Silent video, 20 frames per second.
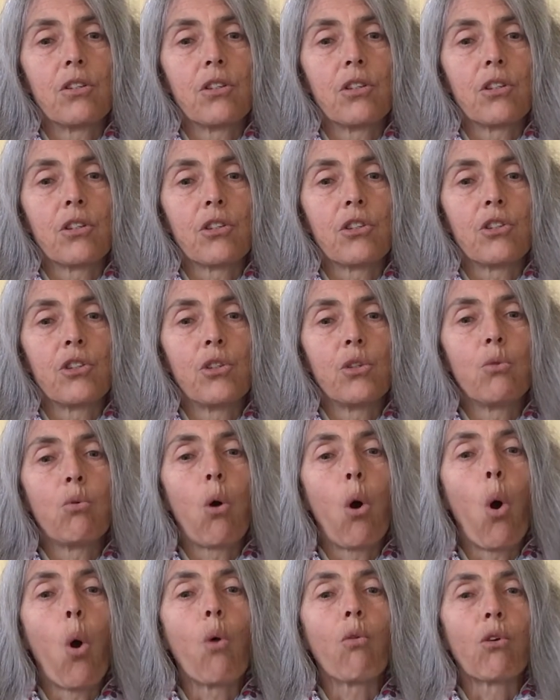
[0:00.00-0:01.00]
they're
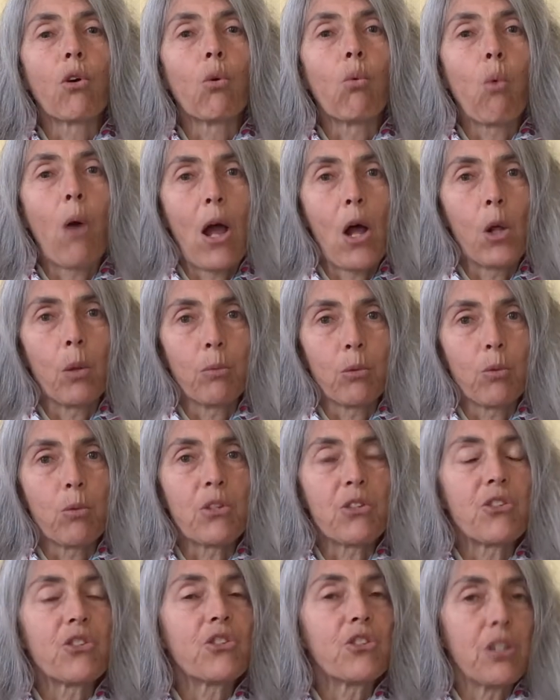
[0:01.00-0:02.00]
too overwhelmed
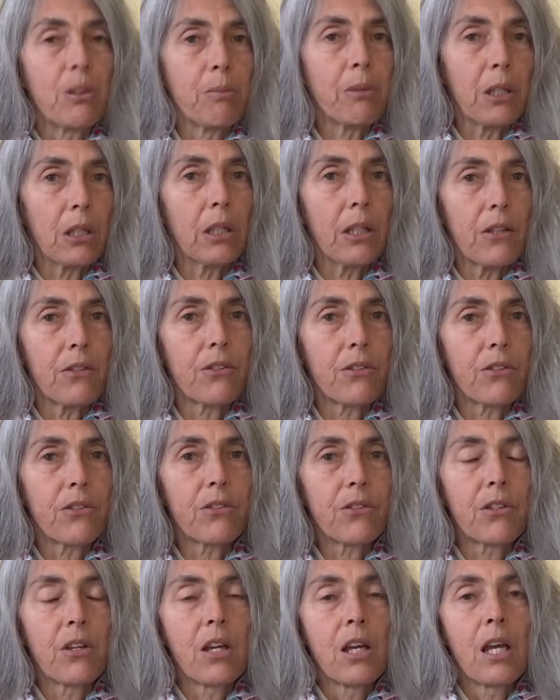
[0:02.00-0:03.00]
with
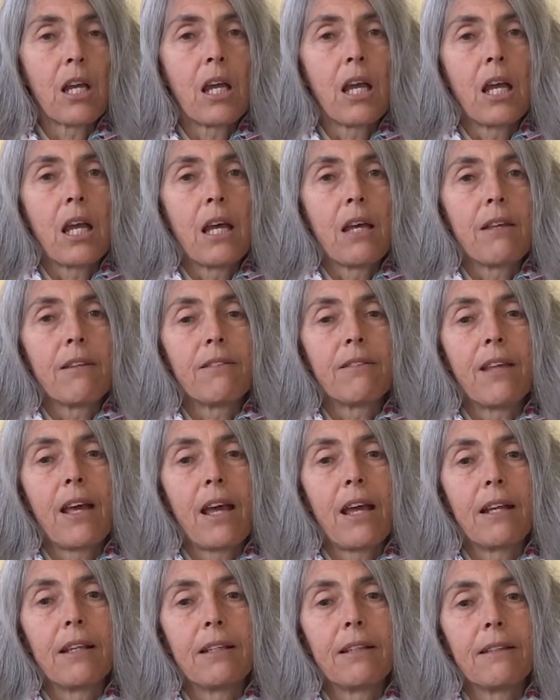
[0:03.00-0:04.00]
stimulus.
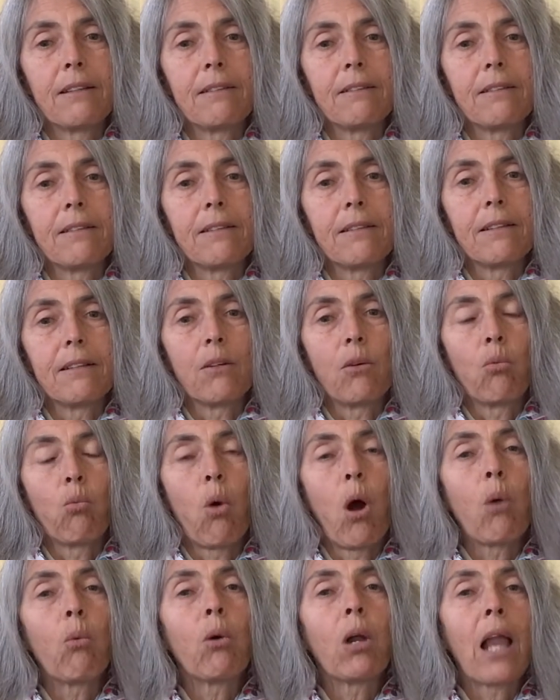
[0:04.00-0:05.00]
Then
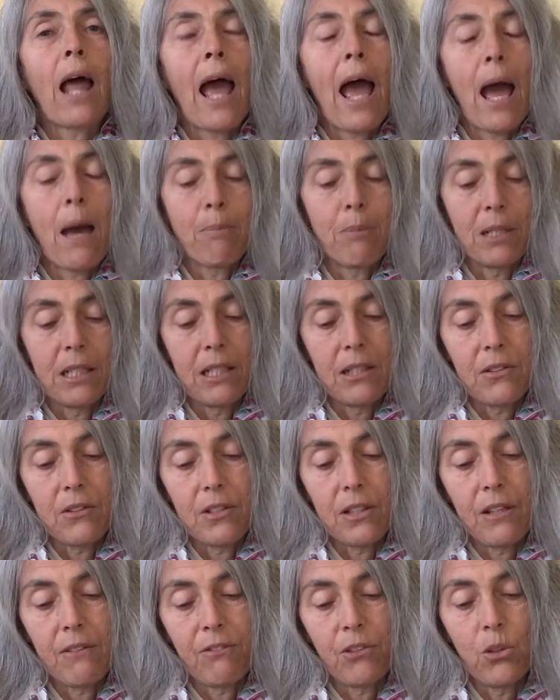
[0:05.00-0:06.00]
what will happen
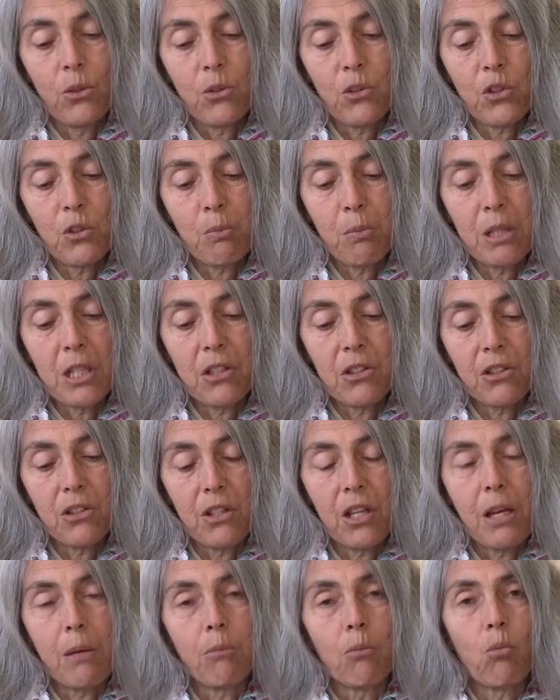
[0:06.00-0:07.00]
is if you speak to
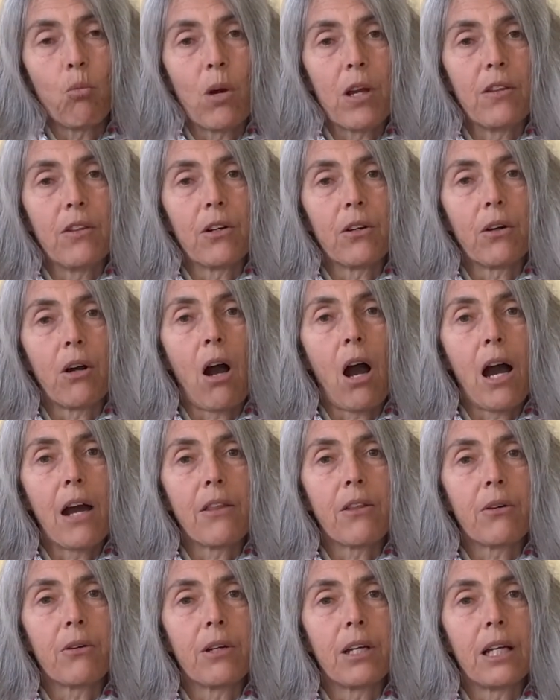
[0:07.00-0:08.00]
them when they're
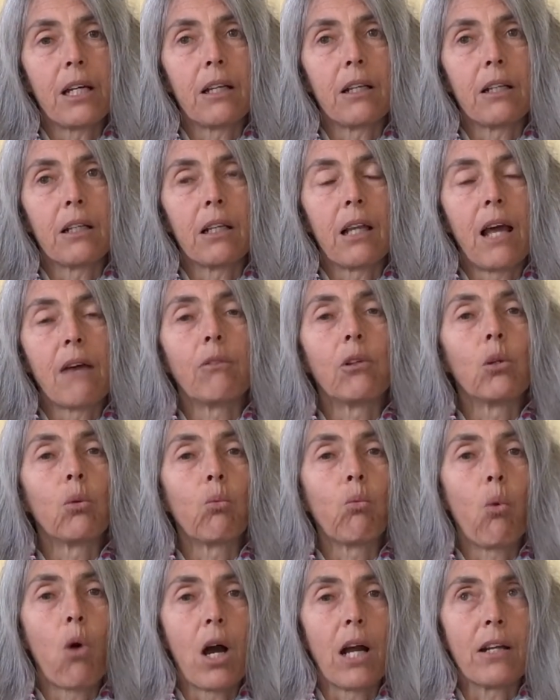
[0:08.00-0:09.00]
either in
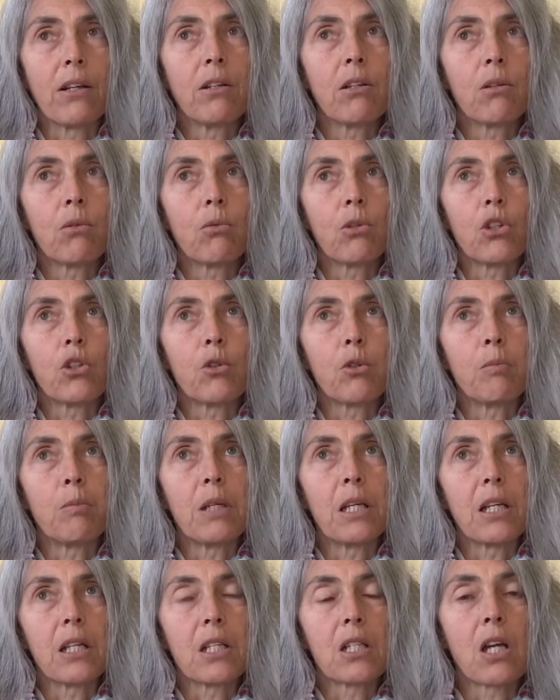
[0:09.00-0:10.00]
level one, which would
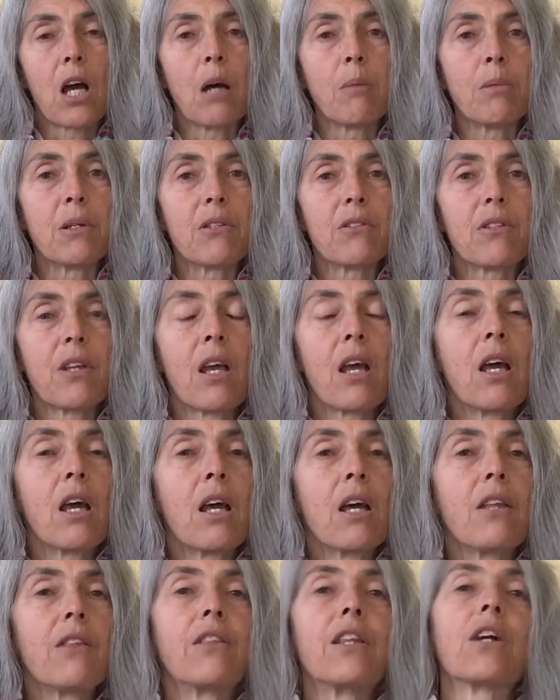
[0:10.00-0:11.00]
be a tamas,
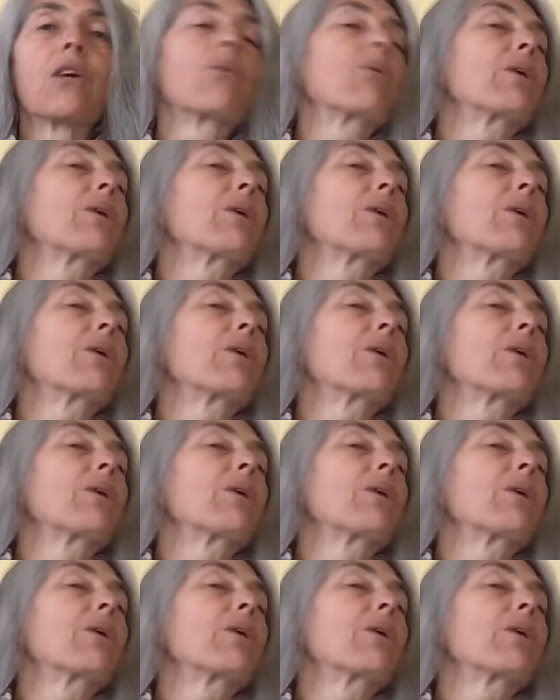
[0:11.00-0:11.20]
their